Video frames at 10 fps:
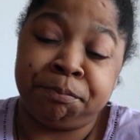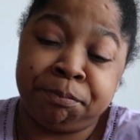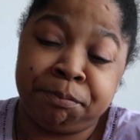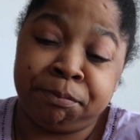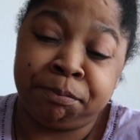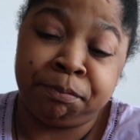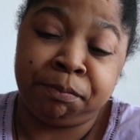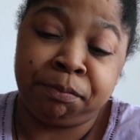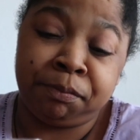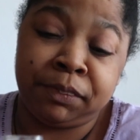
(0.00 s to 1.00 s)

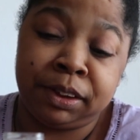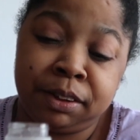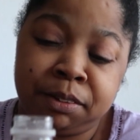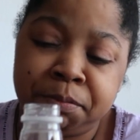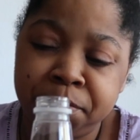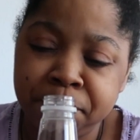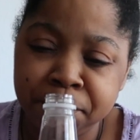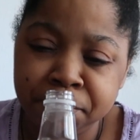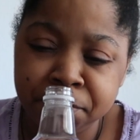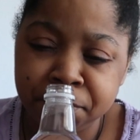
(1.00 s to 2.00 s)

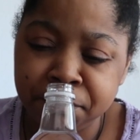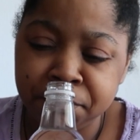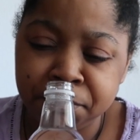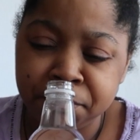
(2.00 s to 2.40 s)
(no one is talking)